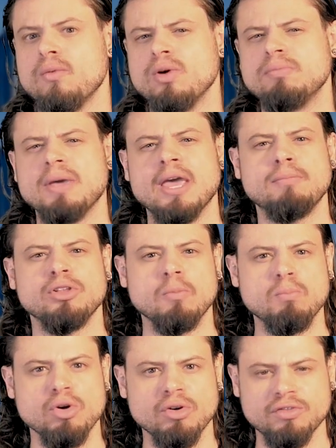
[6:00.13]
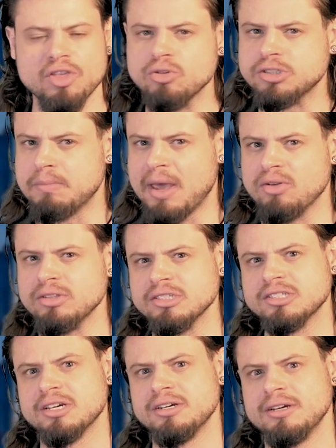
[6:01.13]
would be able to move those
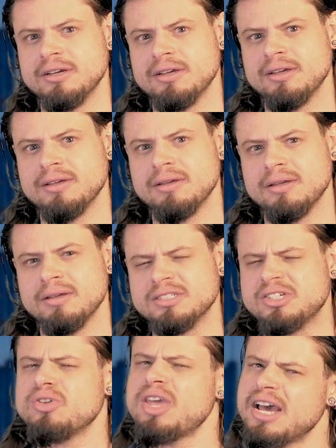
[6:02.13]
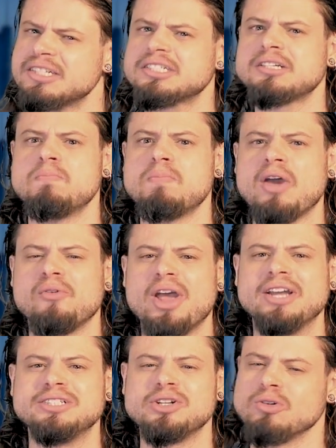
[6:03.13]
mountains. So yes, my
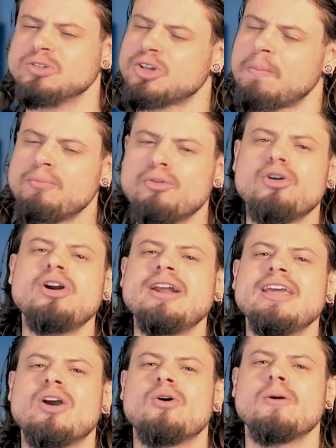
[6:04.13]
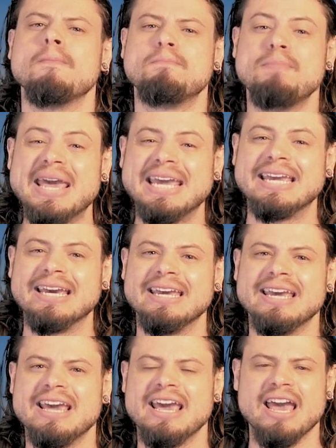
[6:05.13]
range goes pretty big,
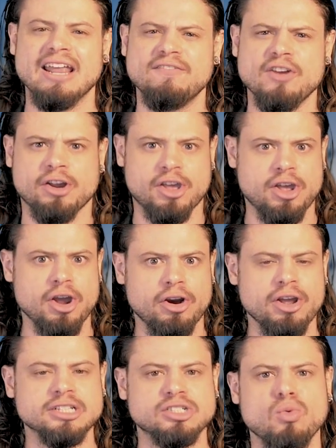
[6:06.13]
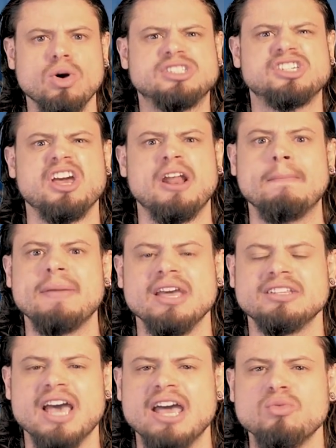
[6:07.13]
and if you're curious what's gonna be
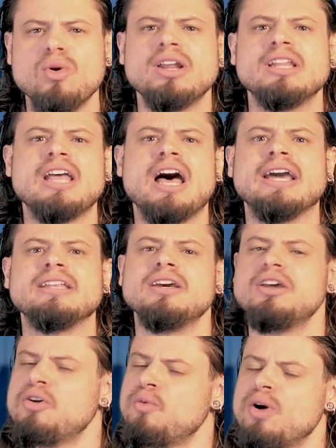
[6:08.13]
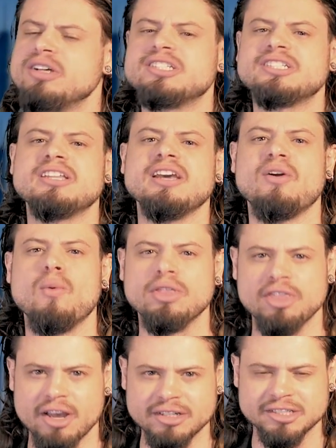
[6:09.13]
a 10, what a 9, well, stick
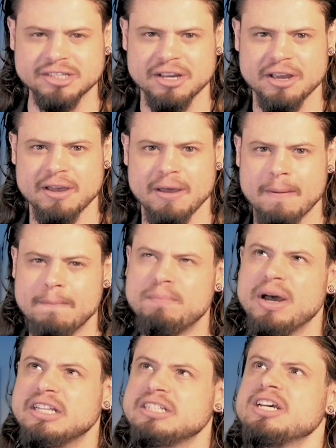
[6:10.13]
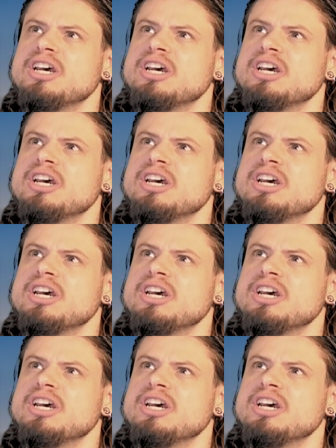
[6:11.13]
with us. But